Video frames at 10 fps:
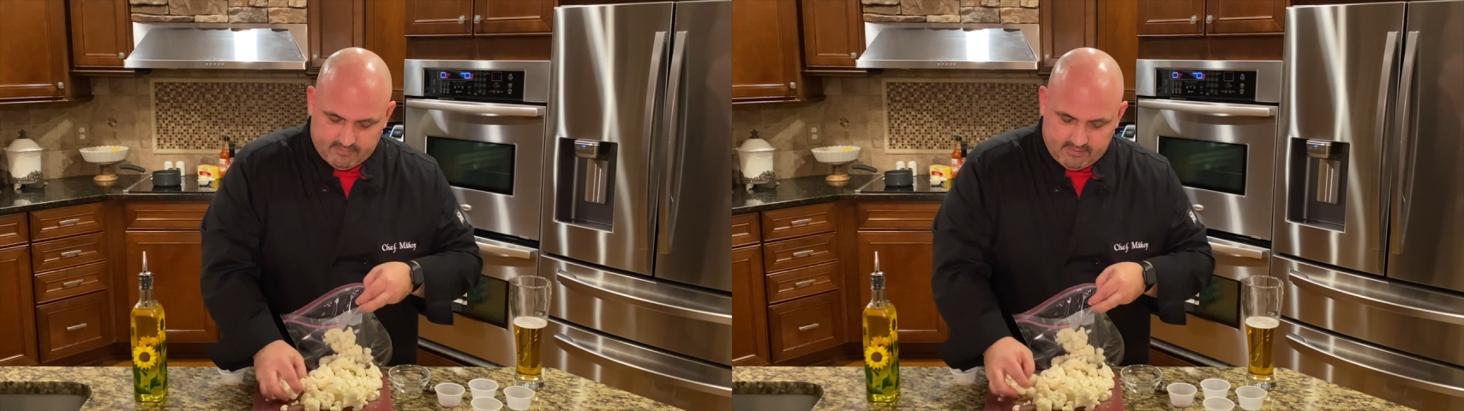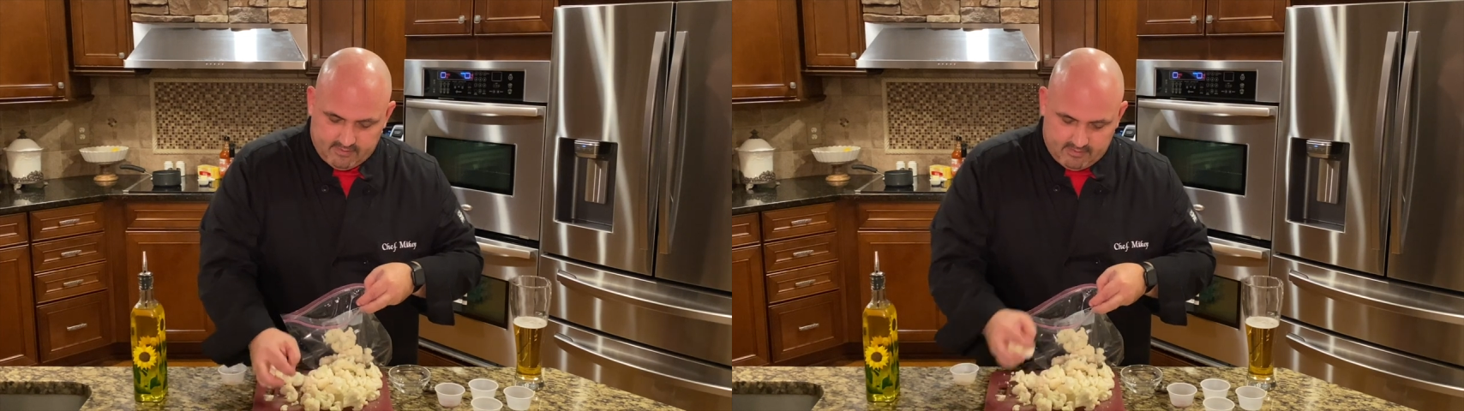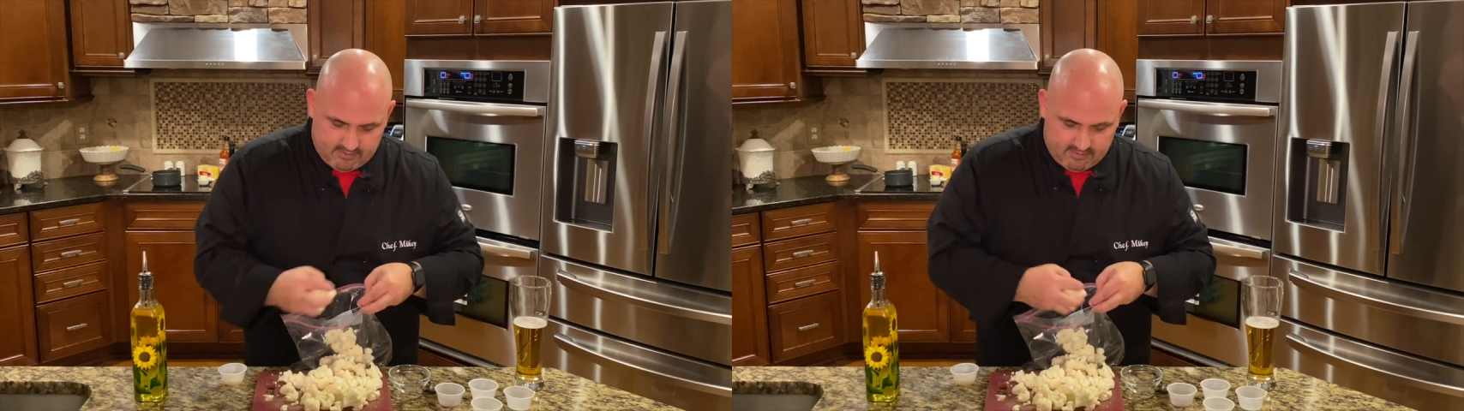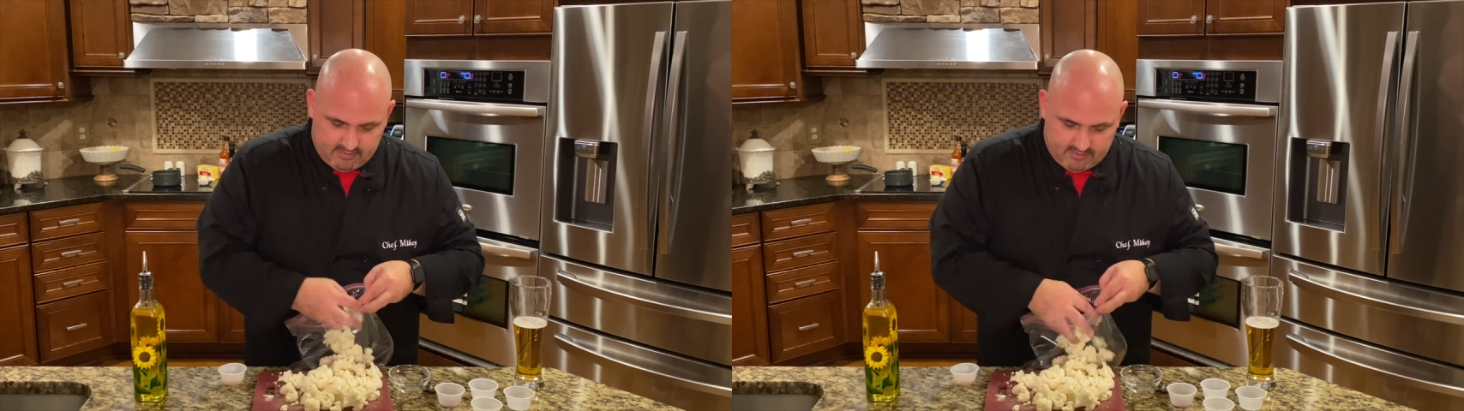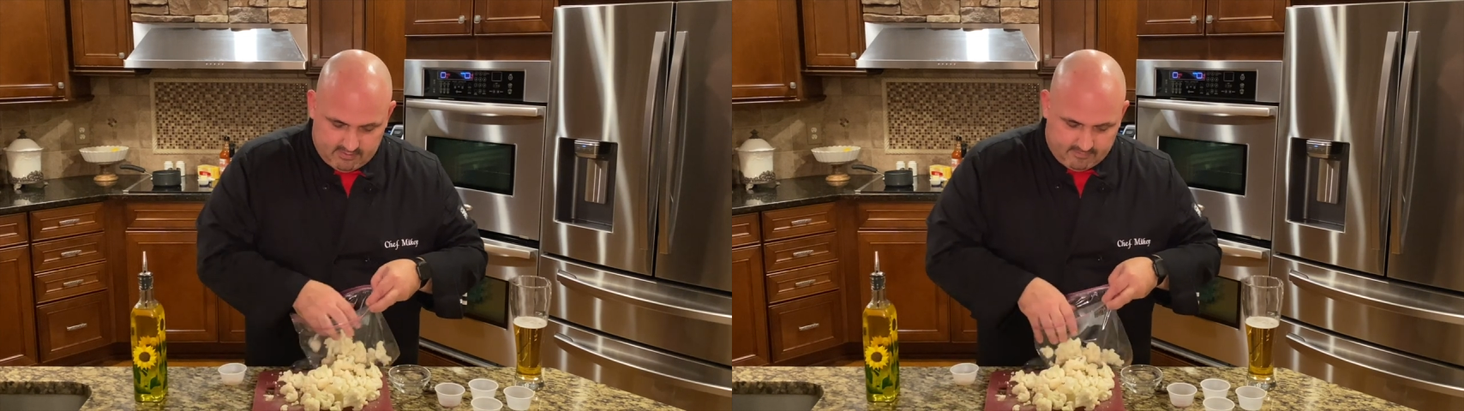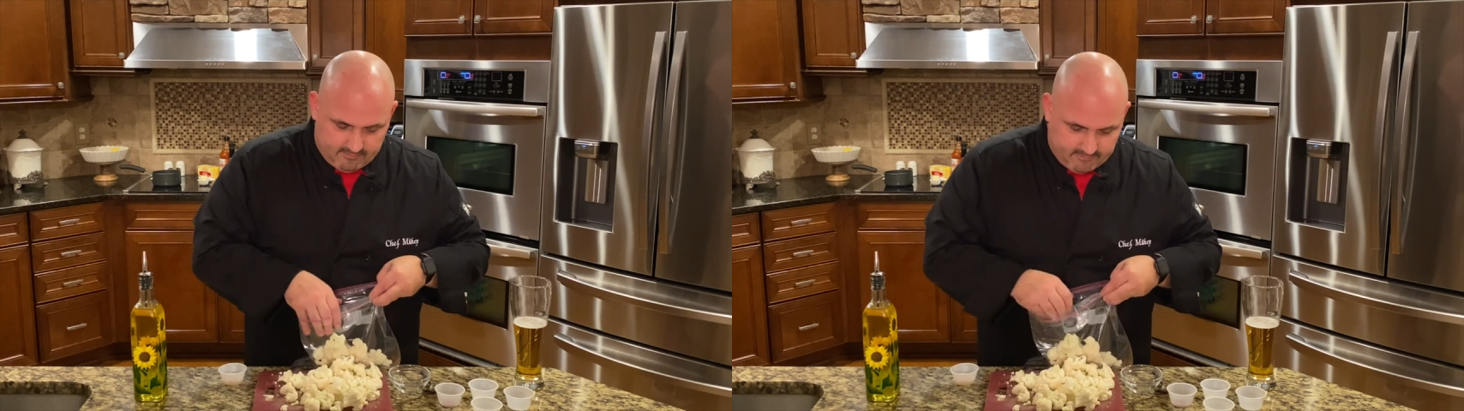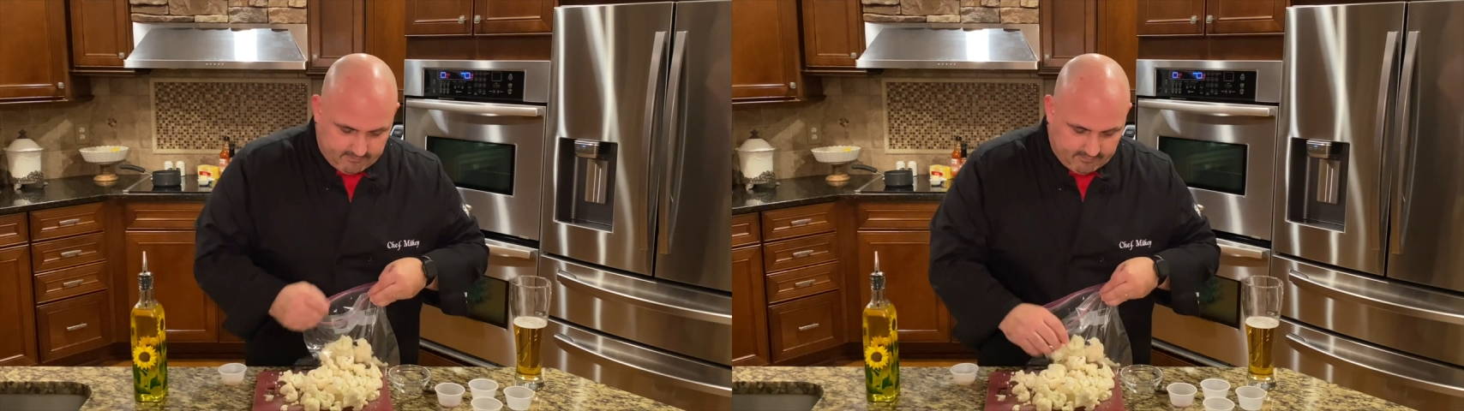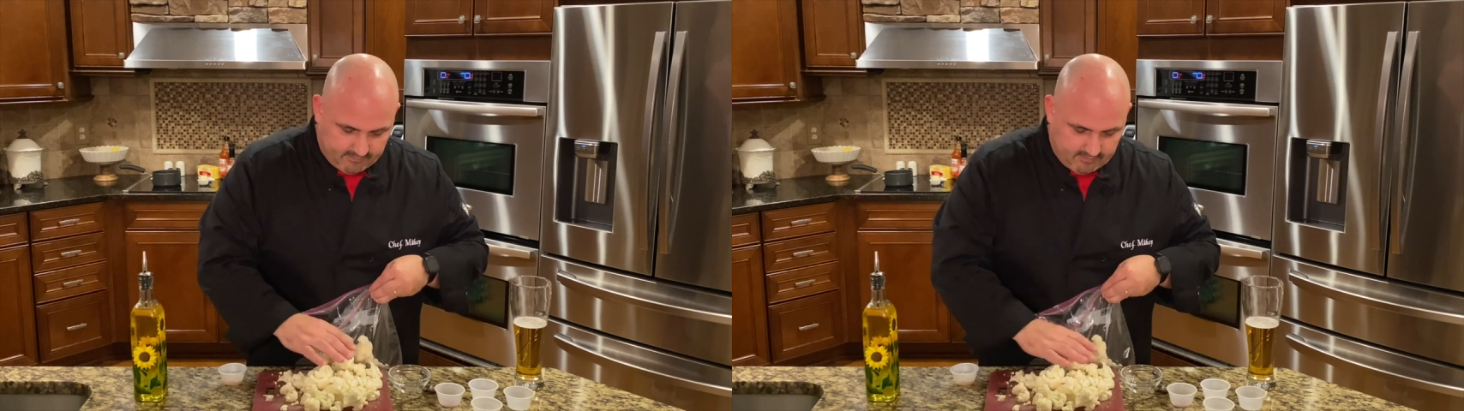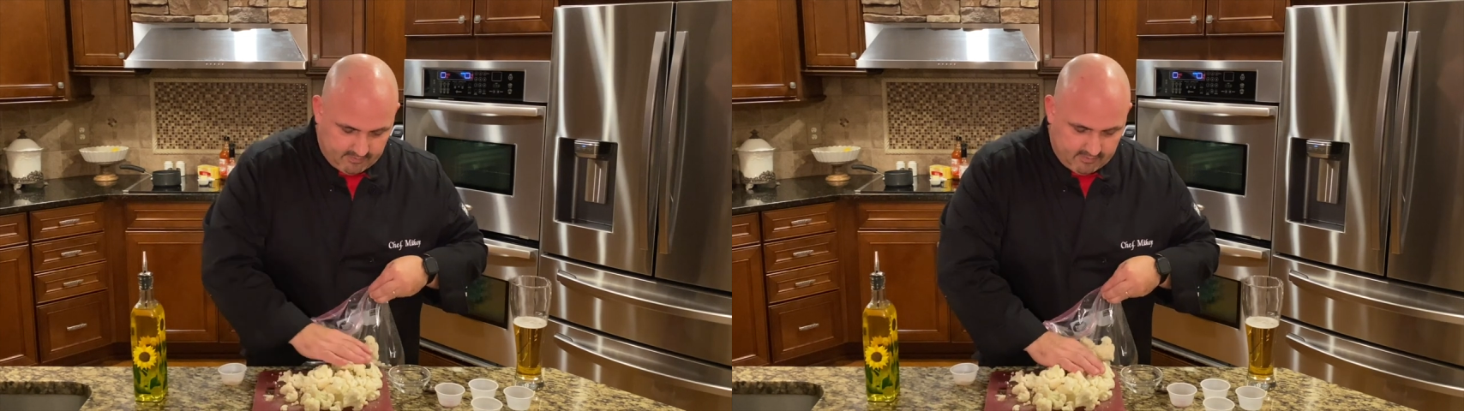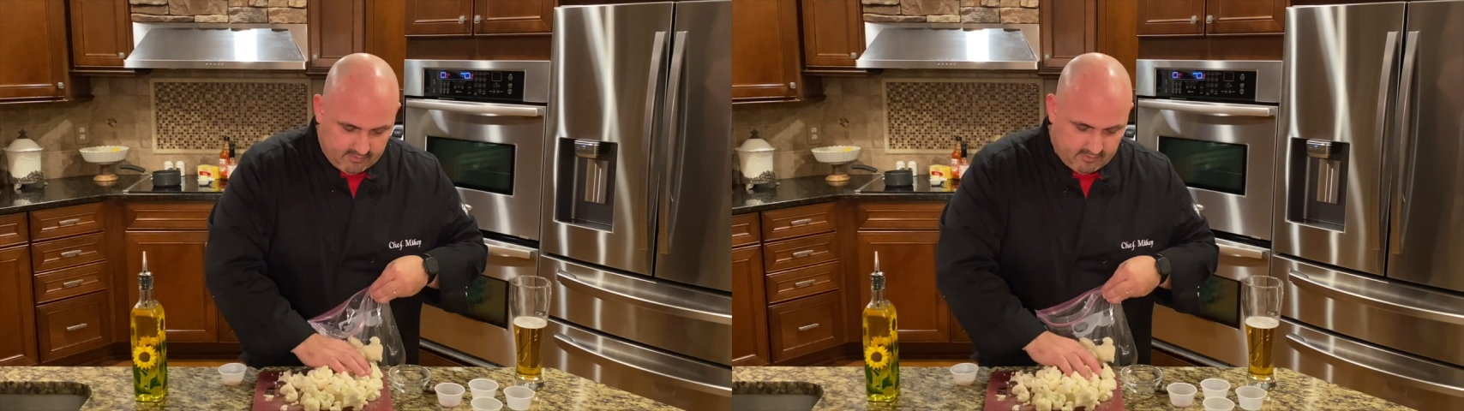
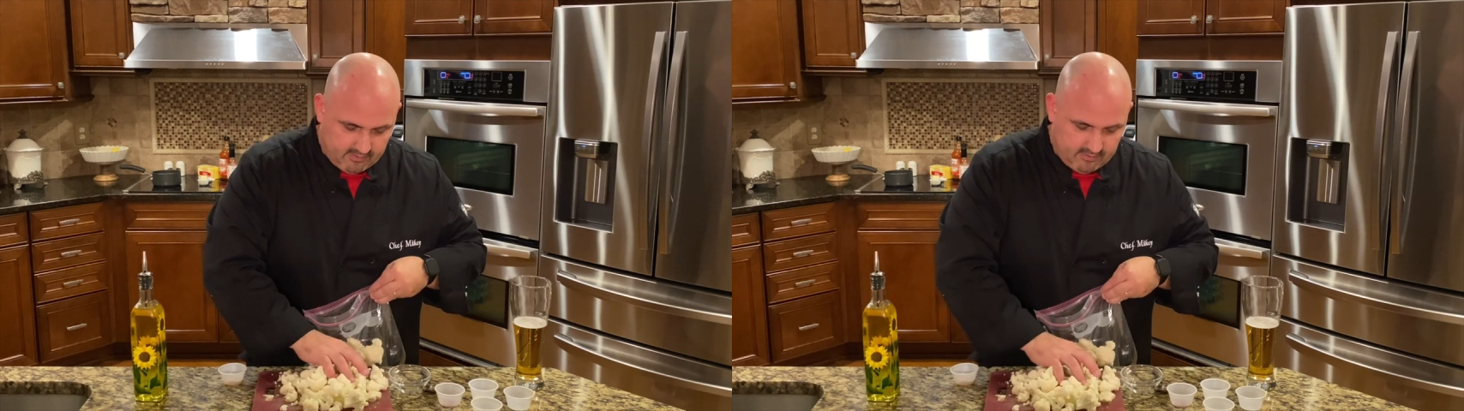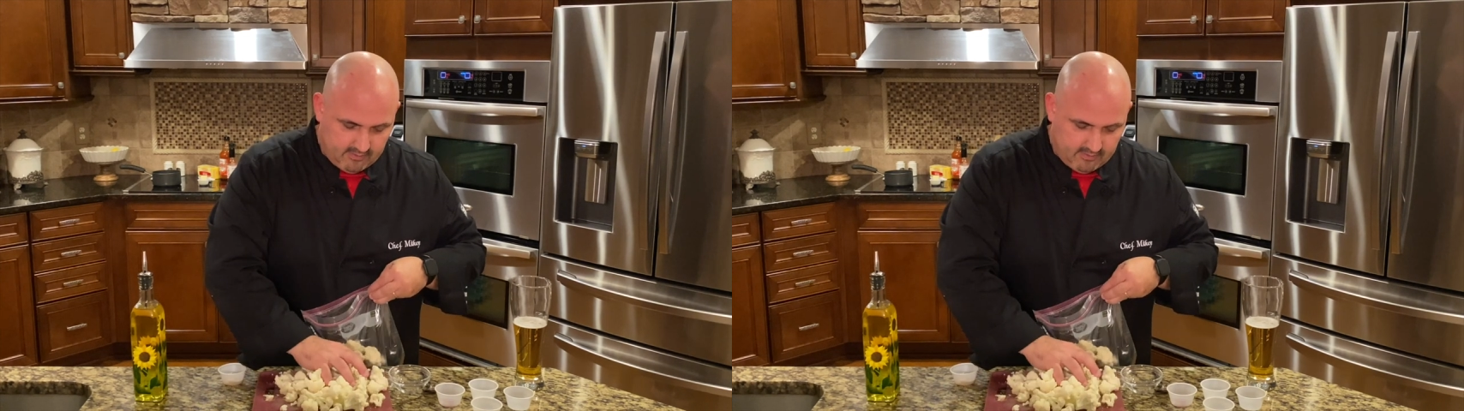Nothing is said.